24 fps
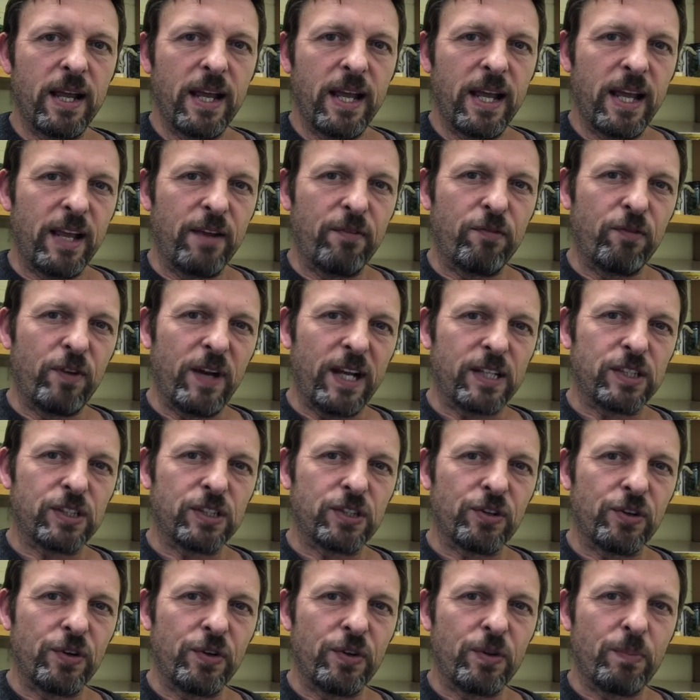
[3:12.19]
He flicks
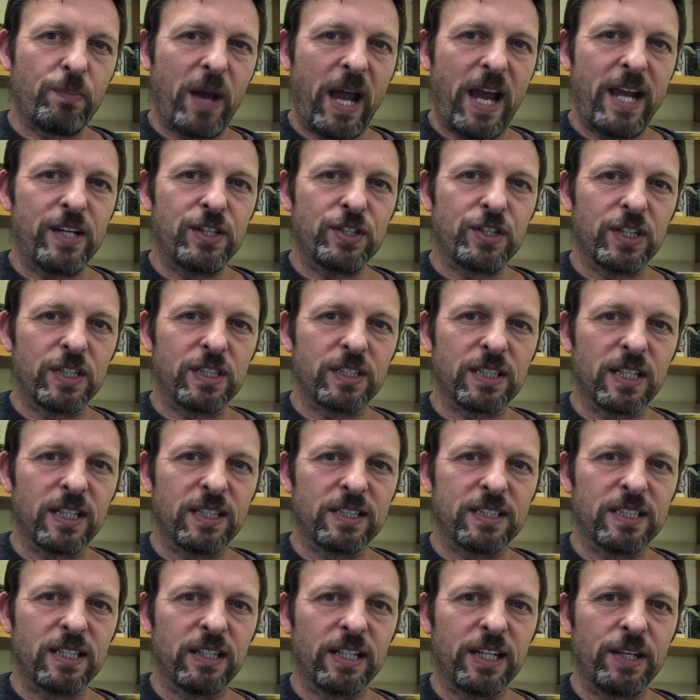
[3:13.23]
through the pages
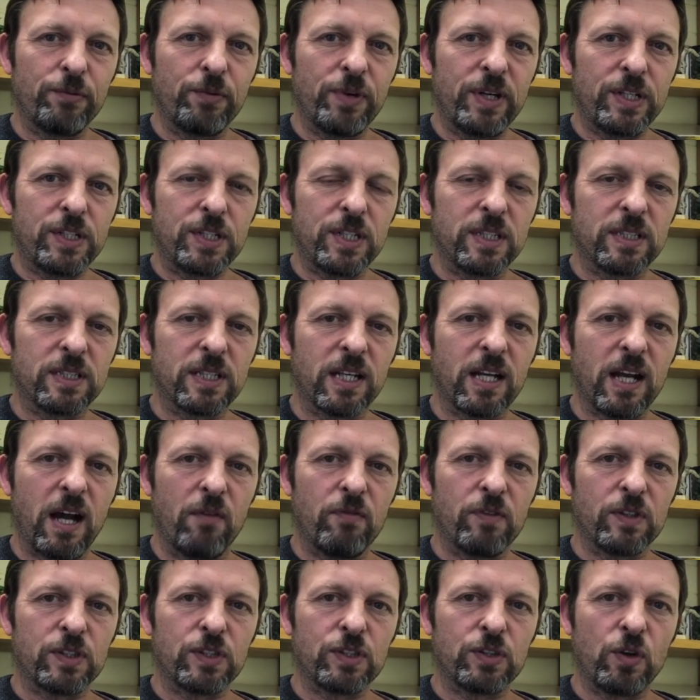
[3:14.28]
until he reaches the
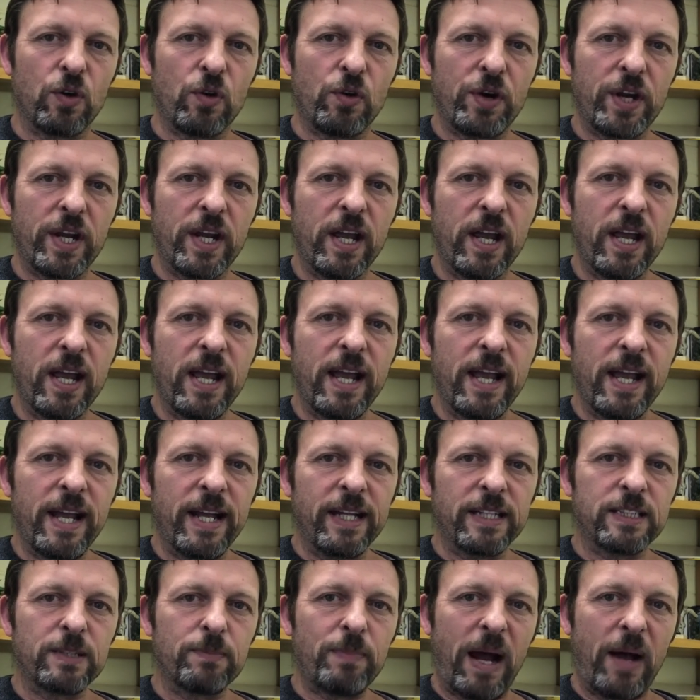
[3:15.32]
cover story.
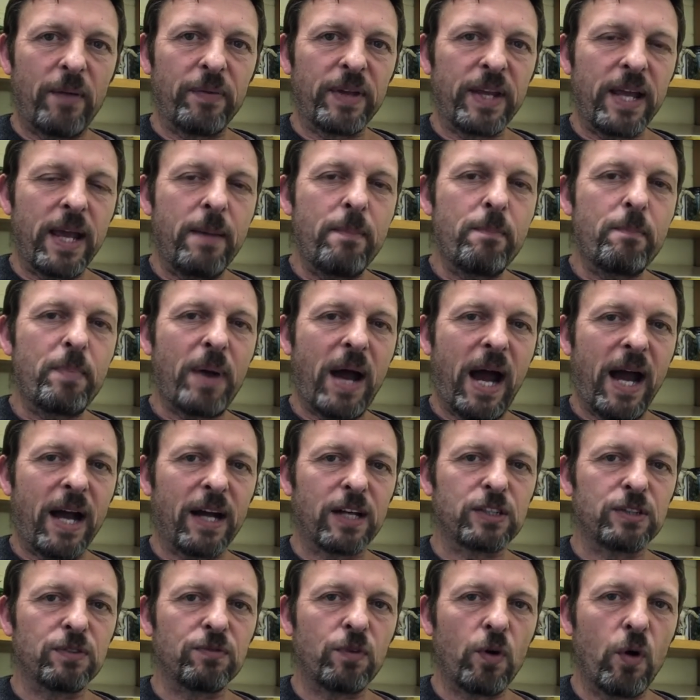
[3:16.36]
It's about the
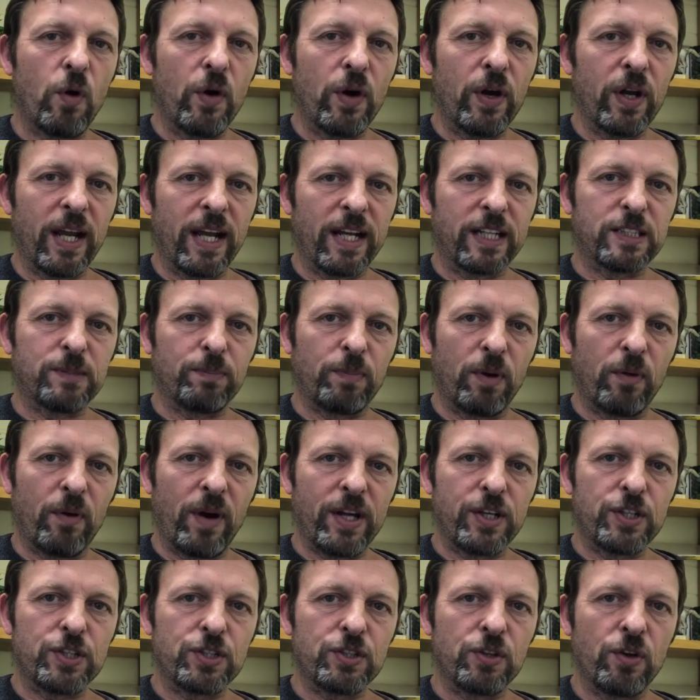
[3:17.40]
impact of oil
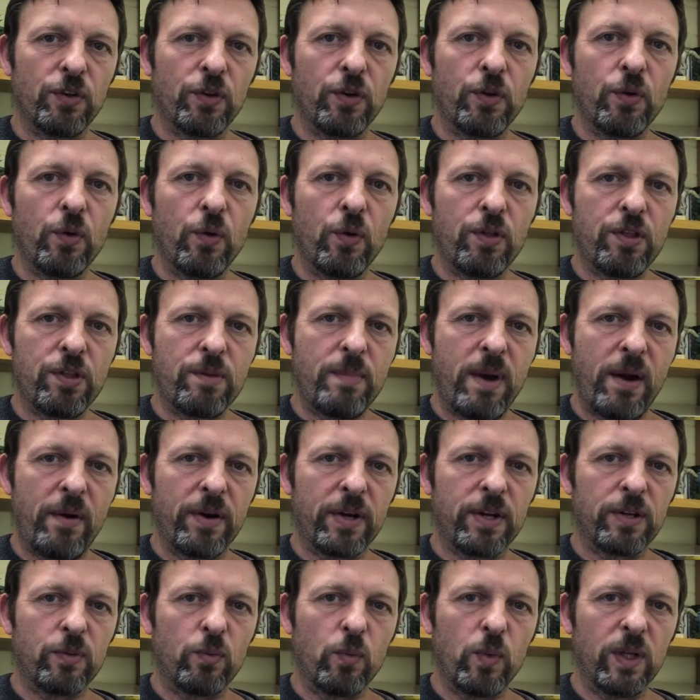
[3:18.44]
exploration on the North
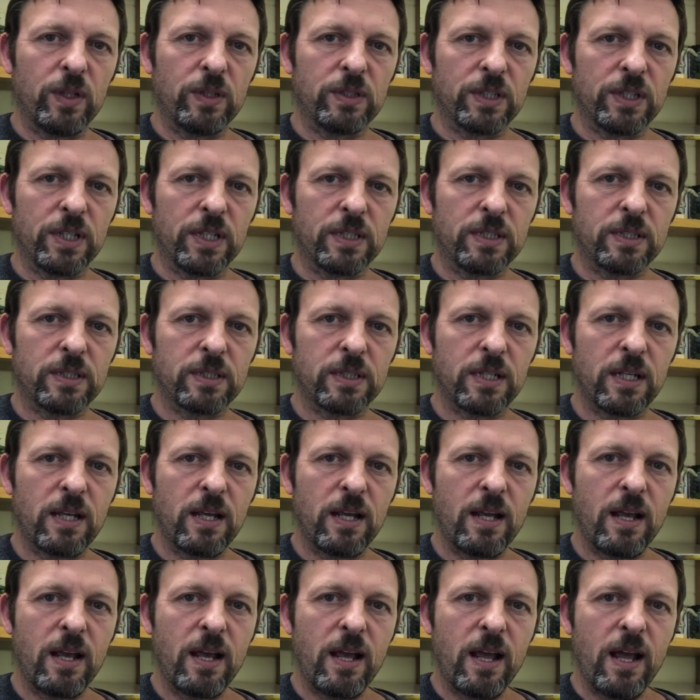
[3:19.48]
American wilderness.
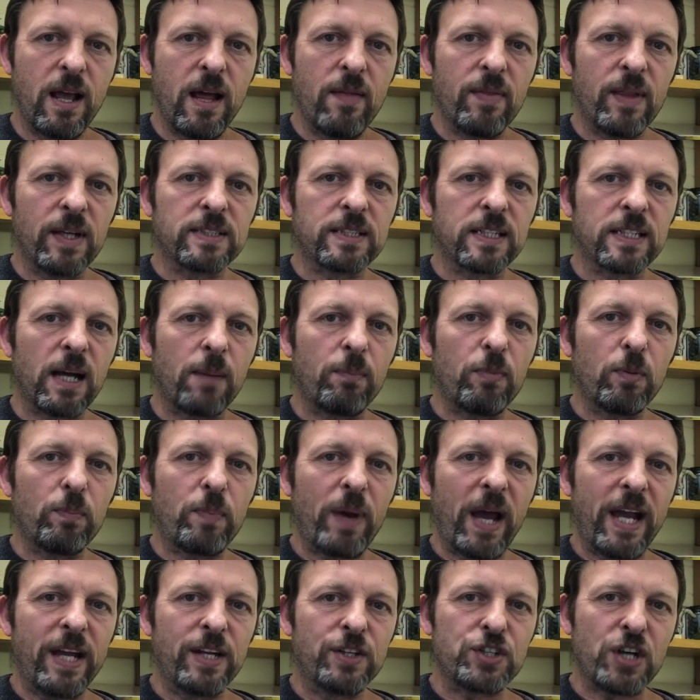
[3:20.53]
There's a
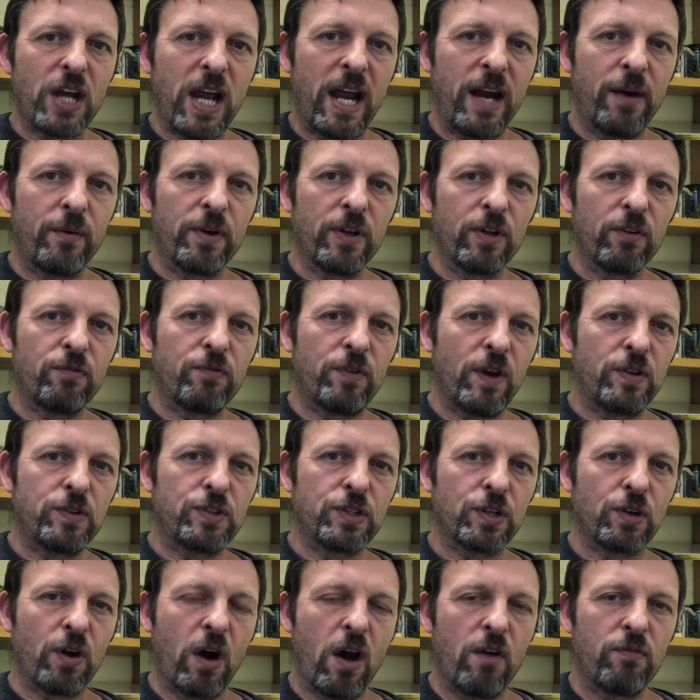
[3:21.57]
double-page aerial
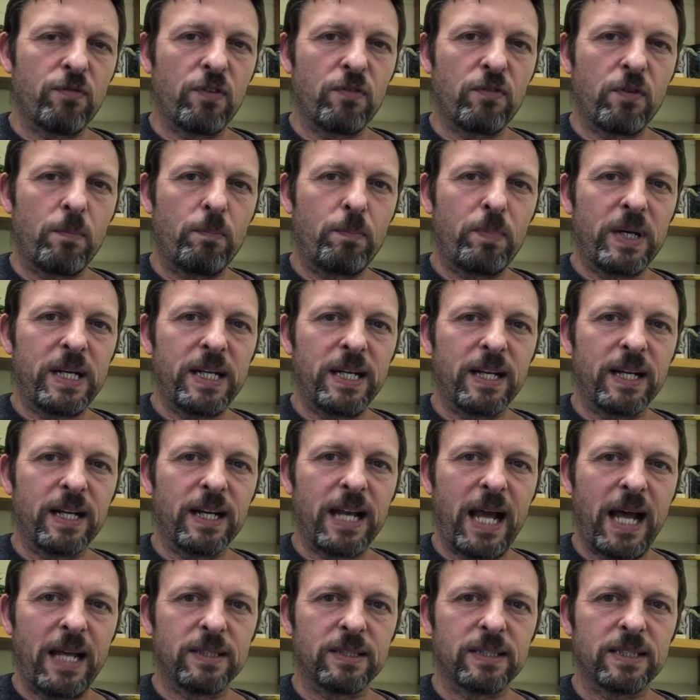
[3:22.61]
photograph of a bleak
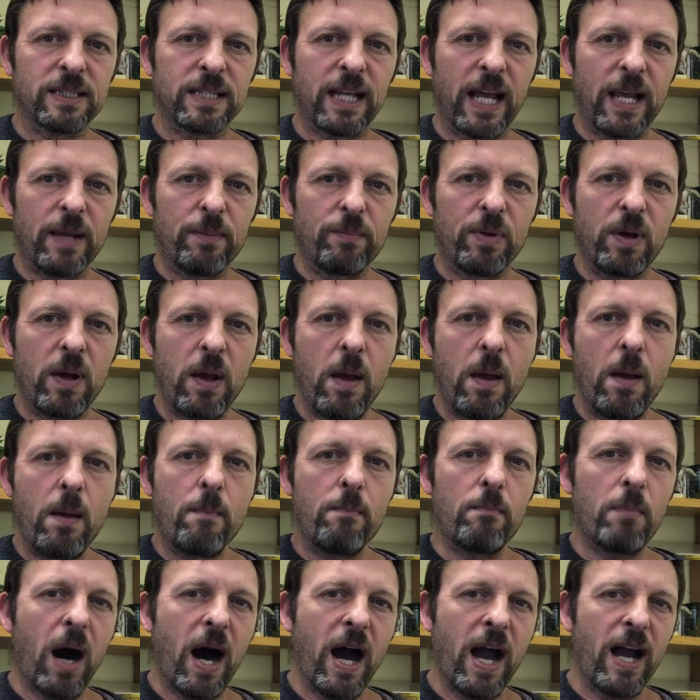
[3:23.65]
landscape,
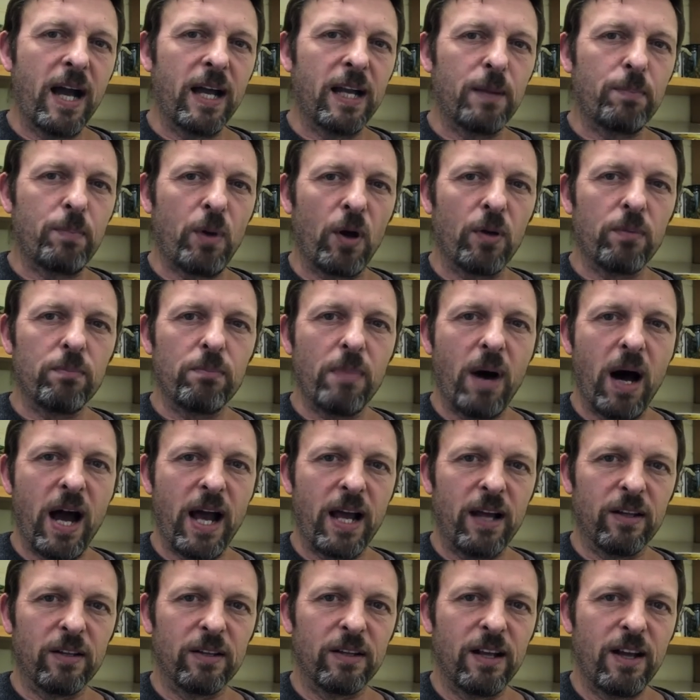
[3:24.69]
mile upon
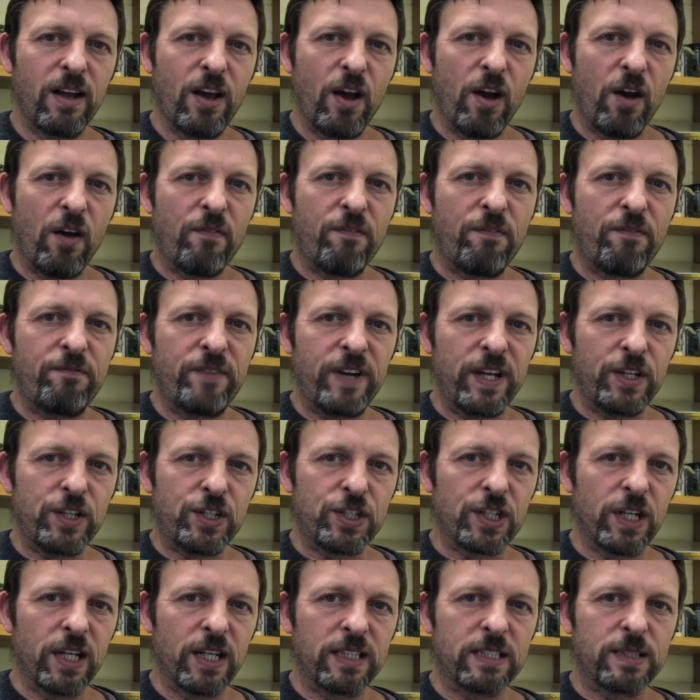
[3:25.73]
mile of
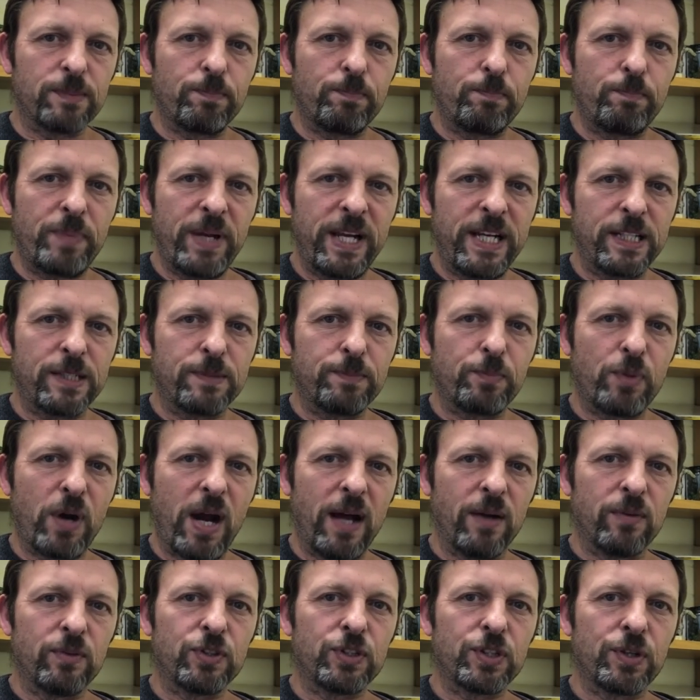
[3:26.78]
featureless
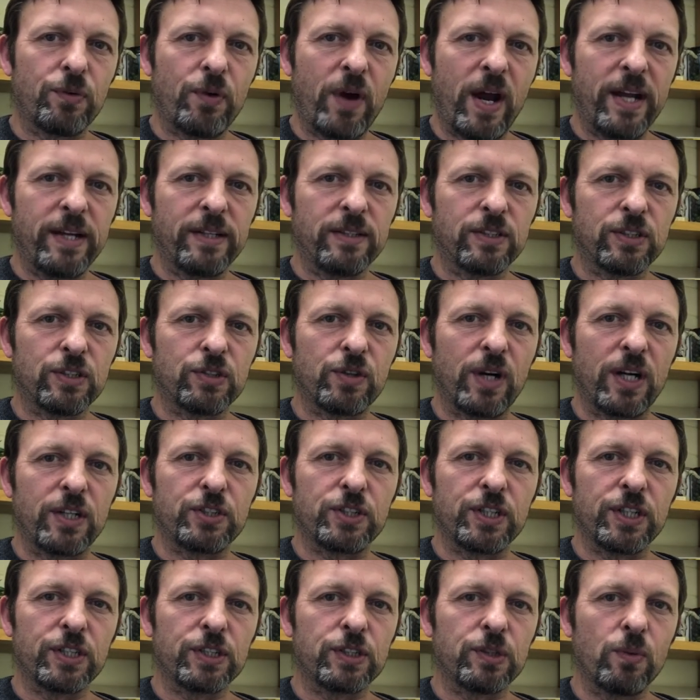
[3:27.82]
peat-brown terrain
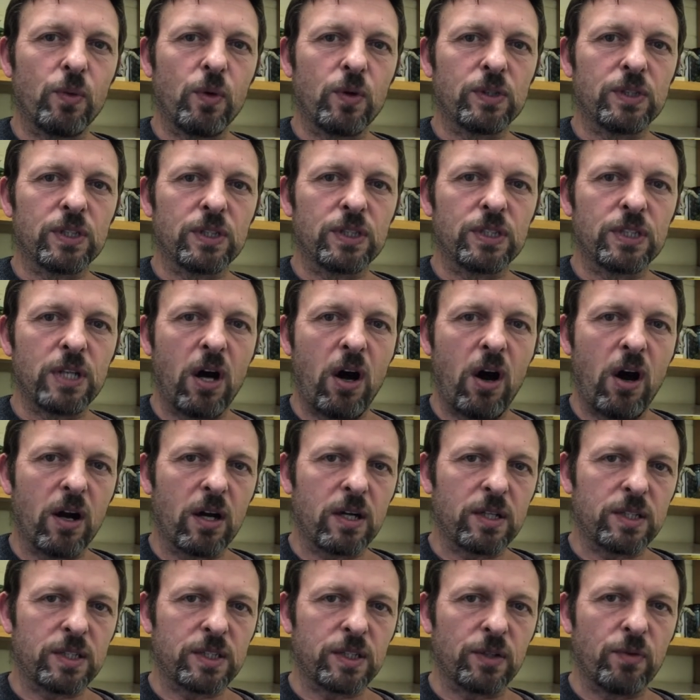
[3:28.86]
stretching towards a
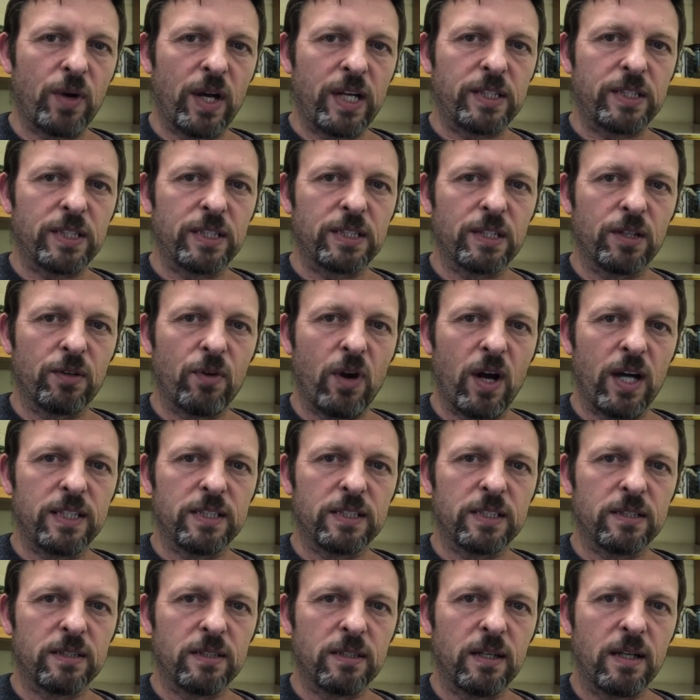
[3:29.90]
dark, serrated
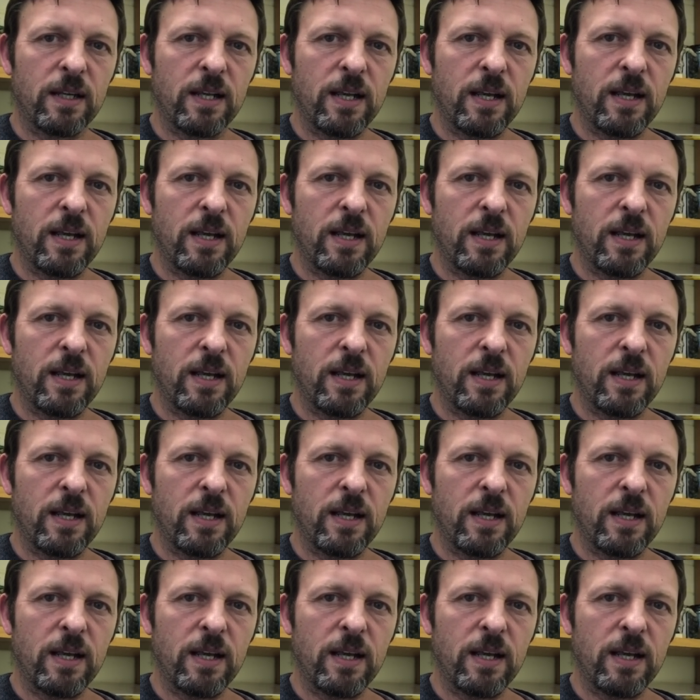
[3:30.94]
horizon.